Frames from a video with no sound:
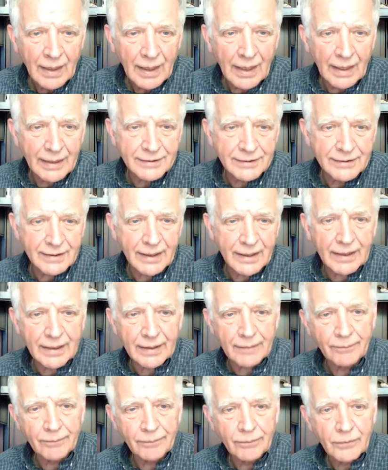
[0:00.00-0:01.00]

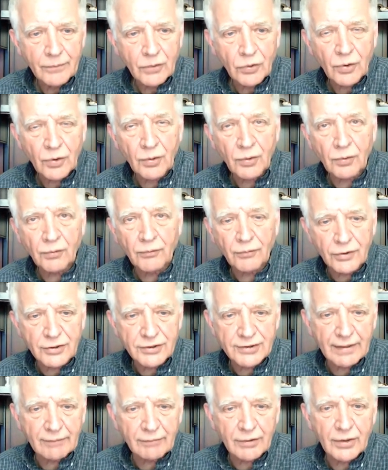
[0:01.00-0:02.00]
Isaiah 2, verse
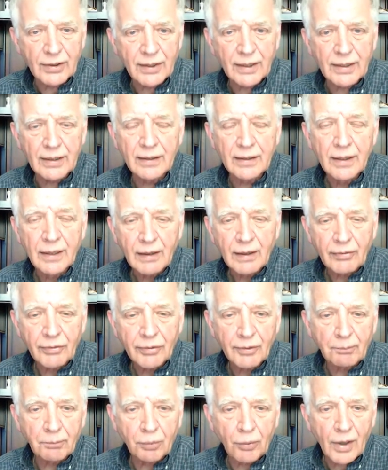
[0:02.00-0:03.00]
17.
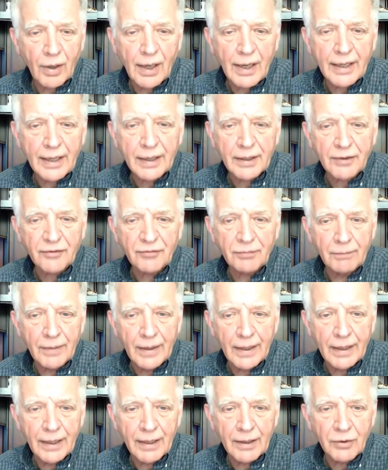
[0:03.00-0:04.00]
The pride of
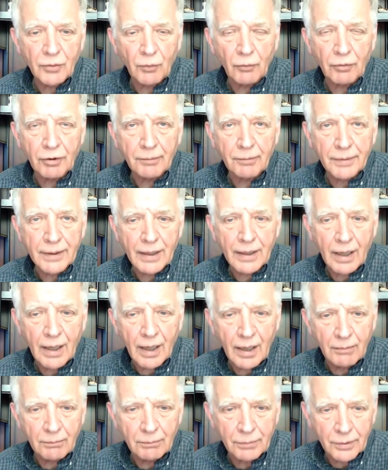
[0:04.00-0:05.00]
man will be
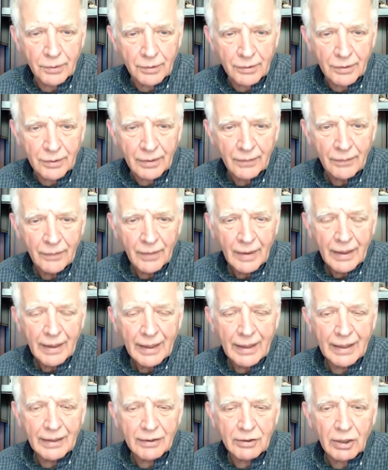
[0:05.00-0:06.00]
humbled,
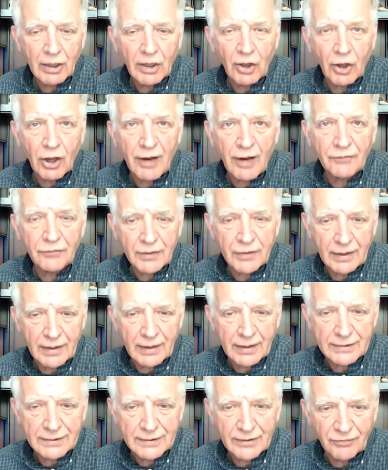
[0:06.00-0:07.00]
and the
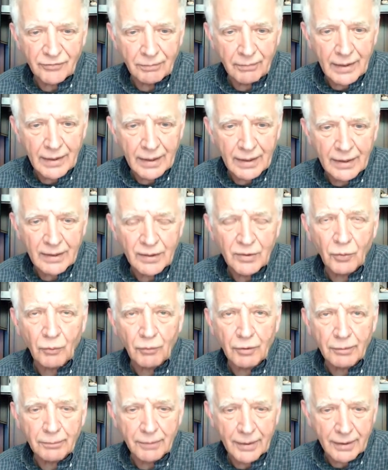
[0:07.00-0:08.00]
loftiness of men
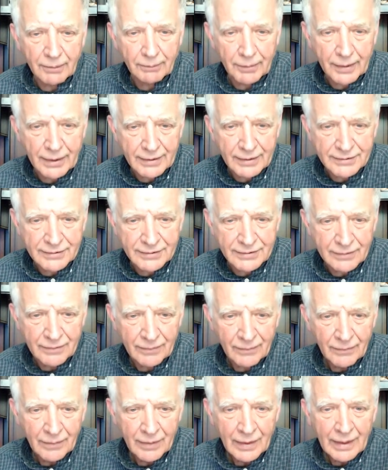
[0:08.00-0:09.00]
will be abased,
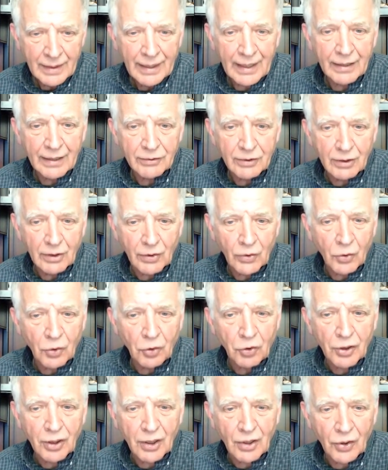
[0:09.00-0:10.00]
and the
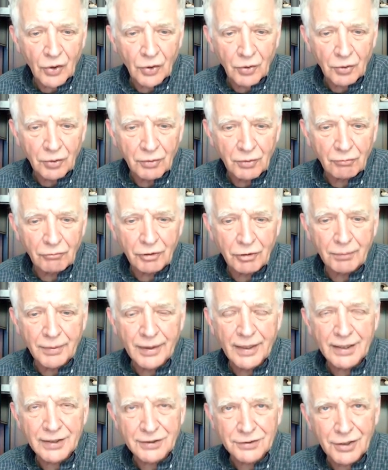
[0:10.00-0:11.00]
Lord alone will
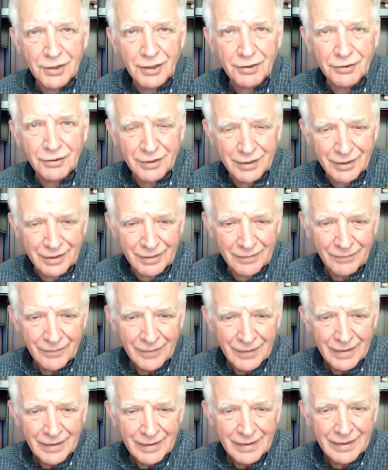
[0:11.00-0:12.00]
be exalted
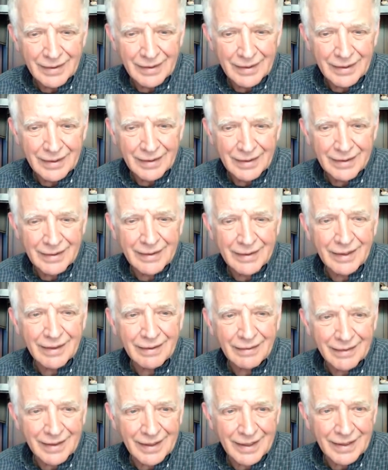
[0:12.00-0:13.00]
in
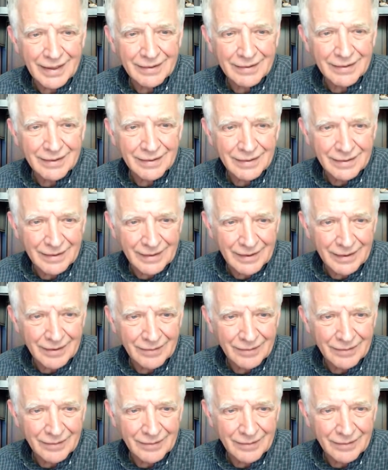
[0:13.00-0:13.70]
that day.